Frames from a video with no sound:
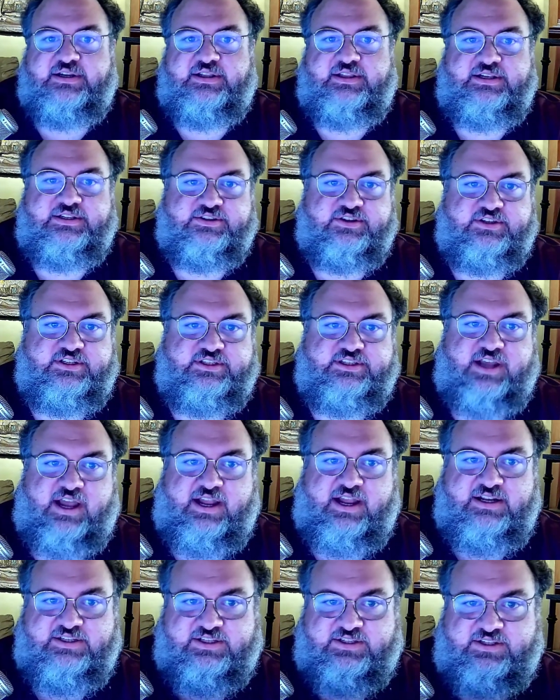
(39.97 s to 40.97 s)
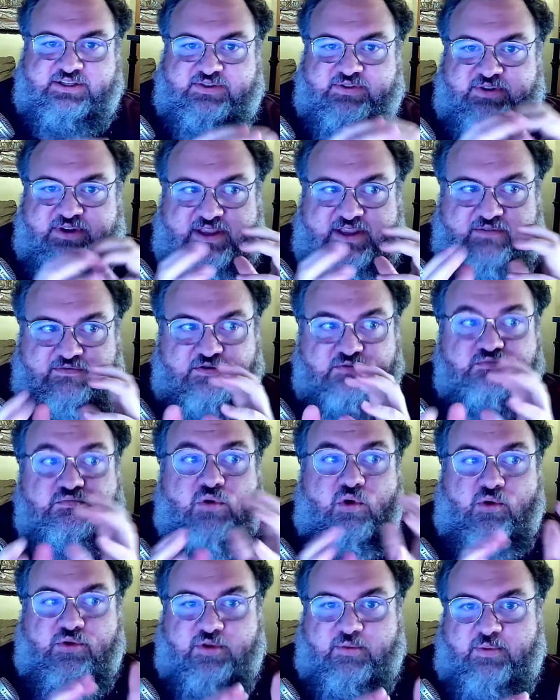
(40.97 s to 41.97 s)
These are designed just sort of give you
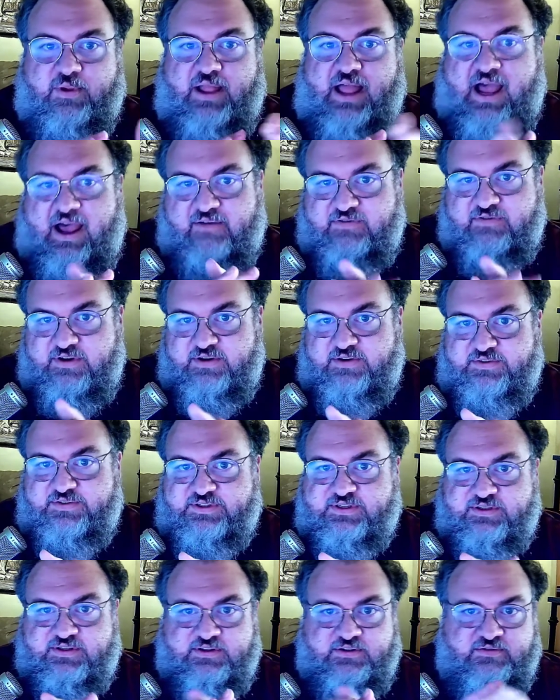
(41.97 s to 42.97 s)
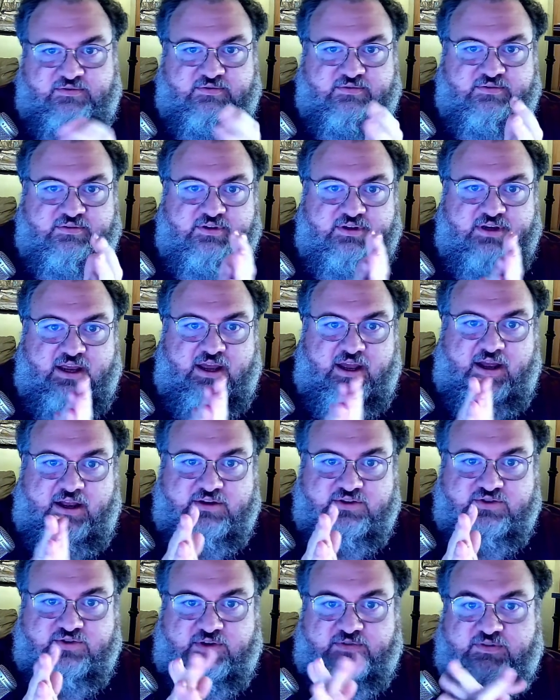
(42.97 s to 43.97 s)
multiple avenues to
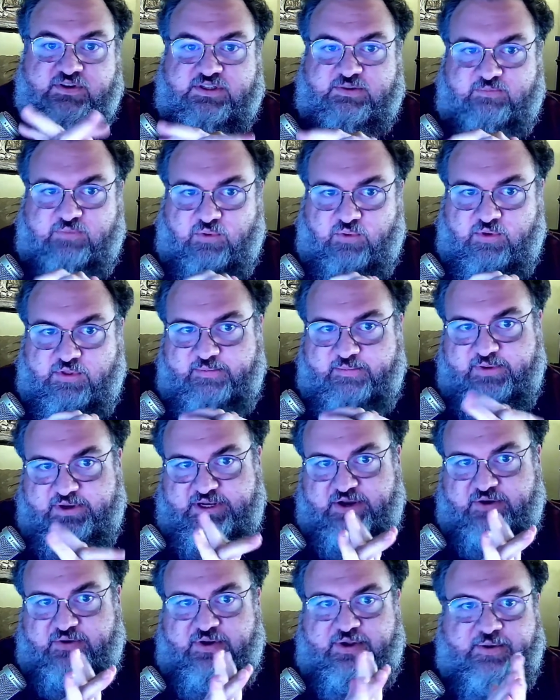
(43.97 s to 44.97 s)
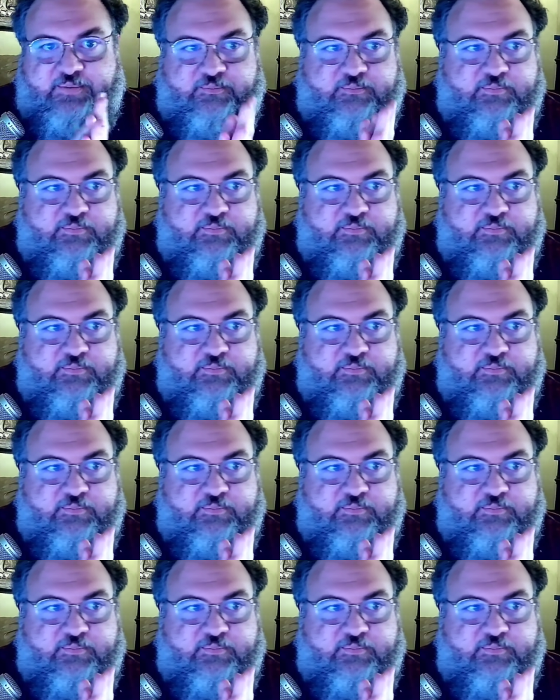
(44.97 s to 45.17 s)
sort of explore the material.